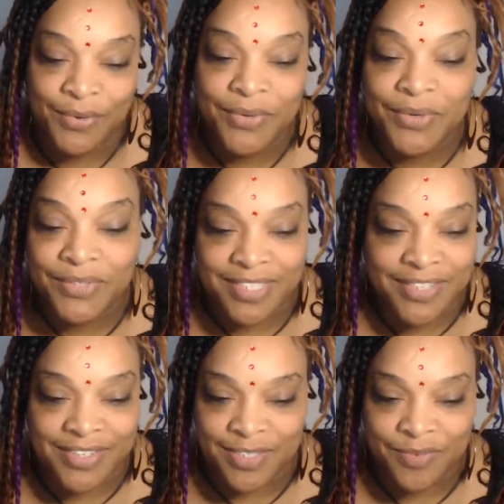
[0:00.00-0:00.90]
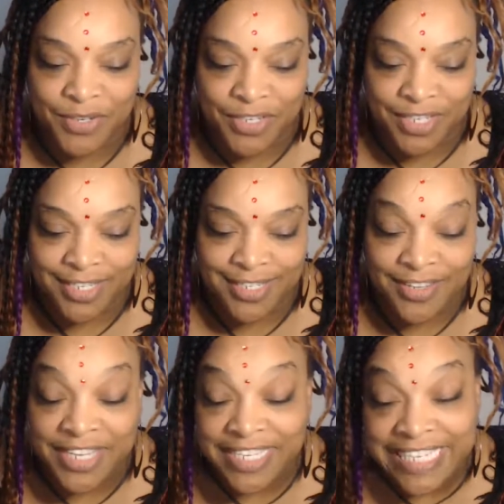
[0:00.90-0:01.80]
Woo, cigarettes smell
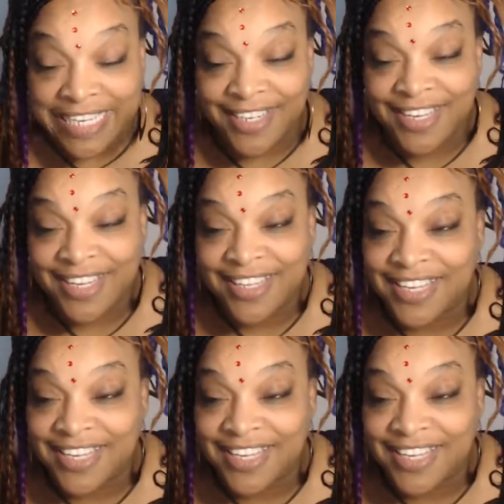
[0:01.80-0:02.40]
good. They did.